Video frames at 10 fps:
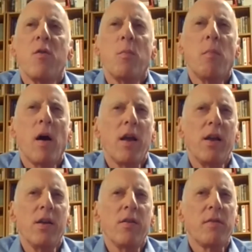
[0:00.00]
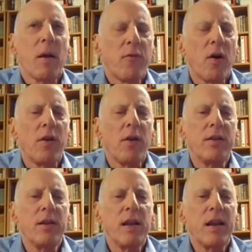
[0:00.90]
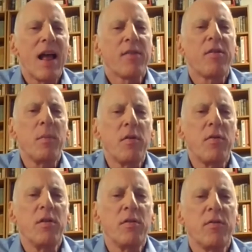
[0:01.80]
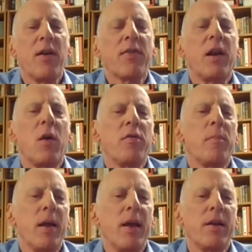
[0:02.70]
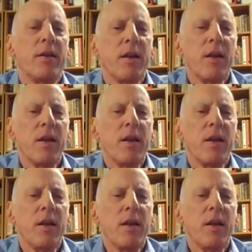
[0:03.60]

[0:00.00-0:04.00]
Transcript: my stepfather had Alzheimer's disease, the fact that I was a man